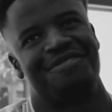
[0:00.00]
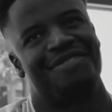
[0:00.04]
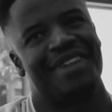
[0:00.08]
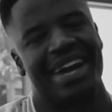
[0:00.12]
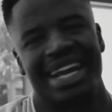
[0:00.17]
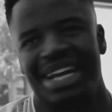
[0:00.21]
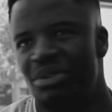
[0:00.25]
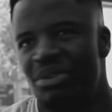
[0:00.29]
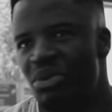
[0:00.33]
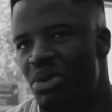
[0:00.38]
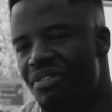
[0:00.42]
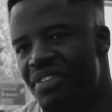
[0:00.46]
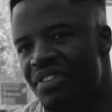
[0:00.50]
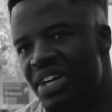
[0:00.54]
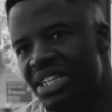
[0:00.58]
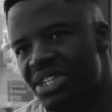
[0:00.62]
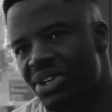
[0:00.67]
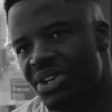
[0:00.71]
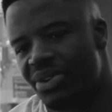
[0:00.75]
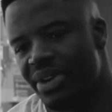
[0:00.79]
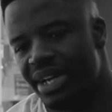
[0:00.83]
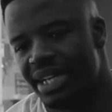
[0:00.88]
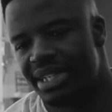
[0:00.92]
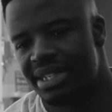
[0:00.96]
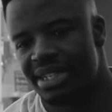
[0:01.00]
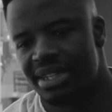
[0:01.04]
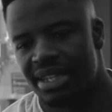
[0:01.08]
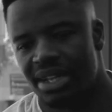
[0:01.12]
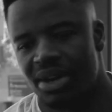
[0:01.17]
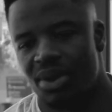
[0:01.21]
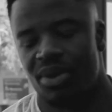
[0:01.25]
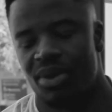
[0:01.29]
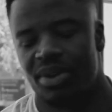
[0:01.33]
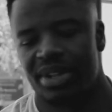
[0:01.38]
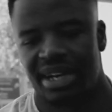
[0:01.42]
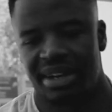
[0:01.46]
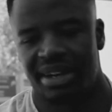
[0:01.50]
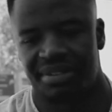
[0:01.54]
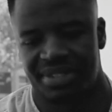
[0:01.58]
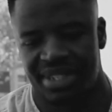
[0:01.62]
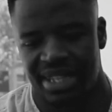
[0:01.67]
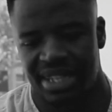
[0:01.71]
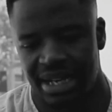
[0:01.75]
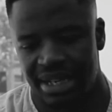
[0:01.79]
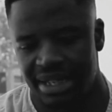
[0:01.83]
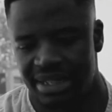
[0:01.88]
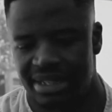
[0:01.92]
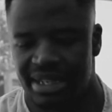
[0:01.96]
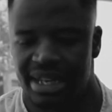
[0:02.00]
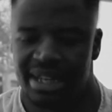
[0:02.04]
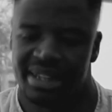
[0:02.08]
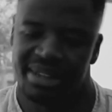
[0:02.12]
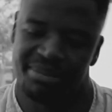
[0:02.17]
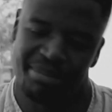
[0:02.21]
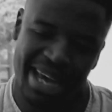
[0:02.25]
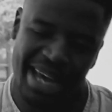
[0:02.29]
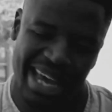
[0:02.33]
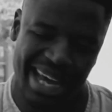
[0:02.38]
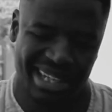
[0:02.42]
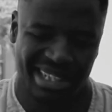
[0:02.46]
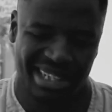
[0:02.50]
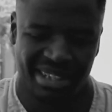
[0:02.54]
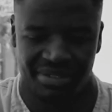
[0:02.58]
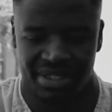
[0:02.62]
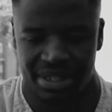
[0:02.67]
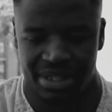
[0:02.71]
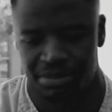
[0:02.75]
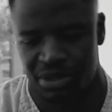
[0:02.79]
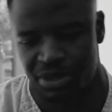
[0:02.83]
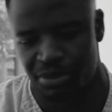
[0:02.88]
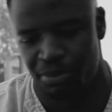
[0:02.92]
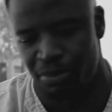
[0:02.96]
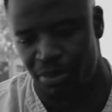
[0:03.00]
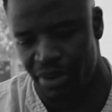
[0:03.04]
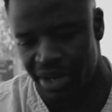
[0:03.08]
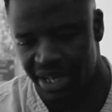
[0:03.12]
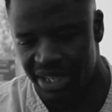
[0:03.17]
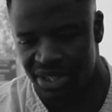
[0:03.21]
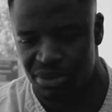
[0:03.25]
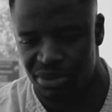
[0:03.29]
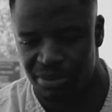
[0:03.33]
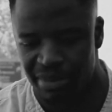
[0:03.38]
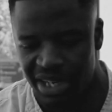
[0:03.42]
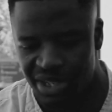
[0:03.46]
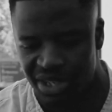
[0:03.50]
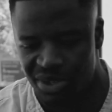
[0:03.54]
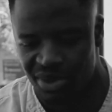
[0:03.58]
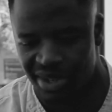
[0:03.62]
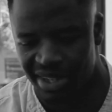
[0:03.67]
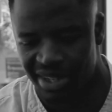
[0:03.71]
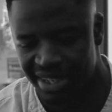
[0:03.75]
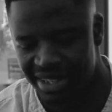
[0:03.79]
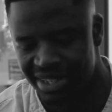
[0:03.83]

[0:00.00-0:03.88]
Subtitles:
a way of integrating the law that I've studied and my activism to bring it, to make sure that